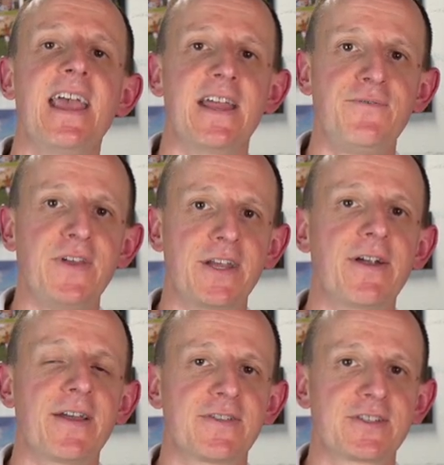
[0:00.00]
and figure
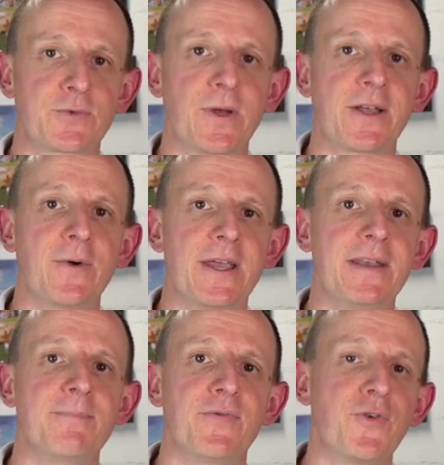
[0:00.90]
out the swing
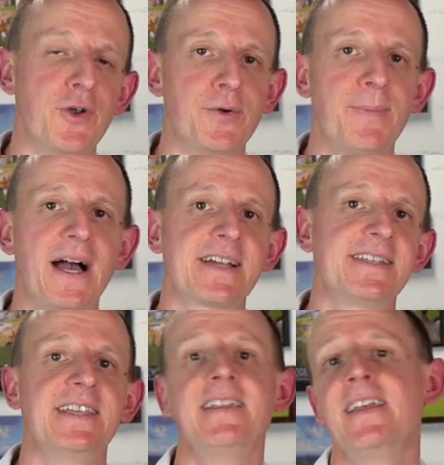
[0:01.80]
weight before you
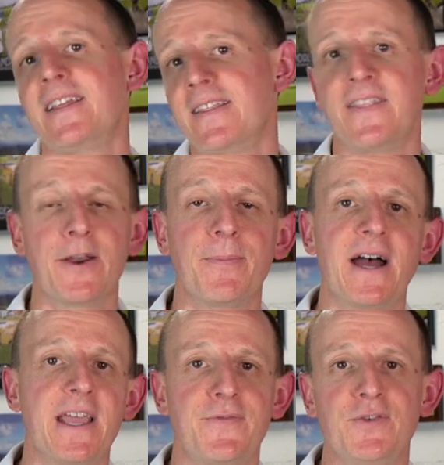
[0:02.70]
epoxy it.
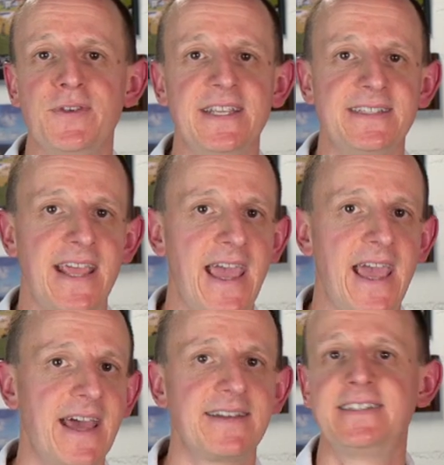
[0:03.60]
Thereby, if you need to
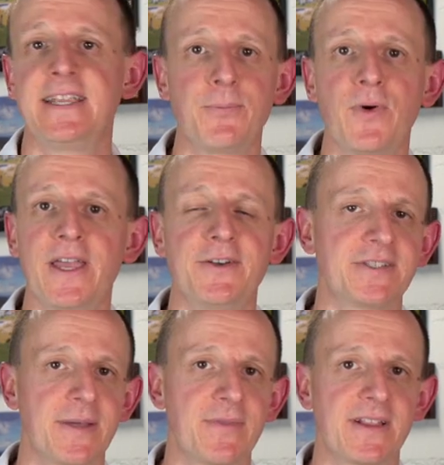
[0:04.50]
add a tip weight or
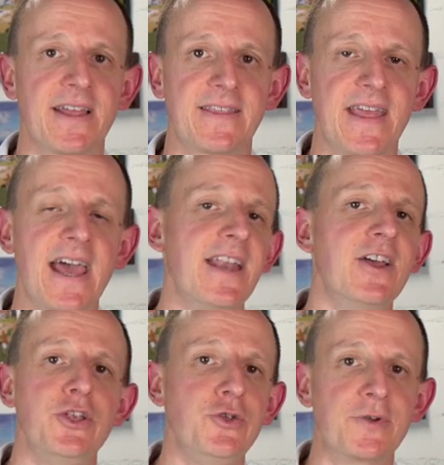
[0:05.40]
something like that,
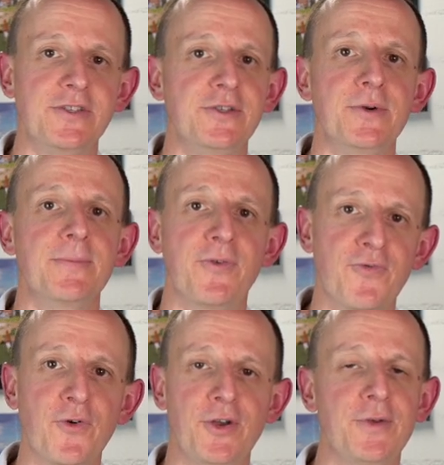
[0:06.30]
you can do it
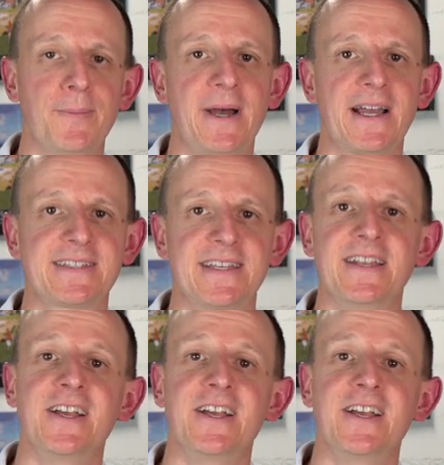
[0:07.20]
before you epoxy it.